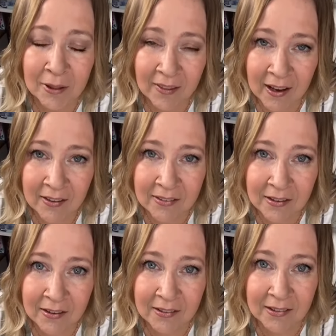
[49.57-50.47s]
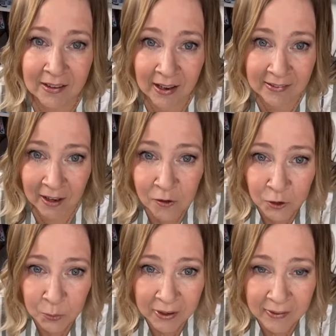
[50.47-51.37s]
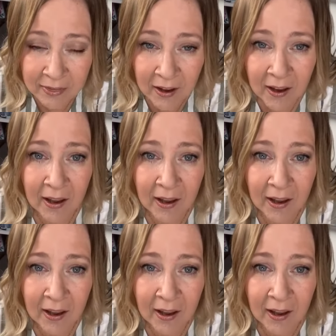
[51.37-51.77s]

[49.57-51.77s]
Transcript: glad that today's over with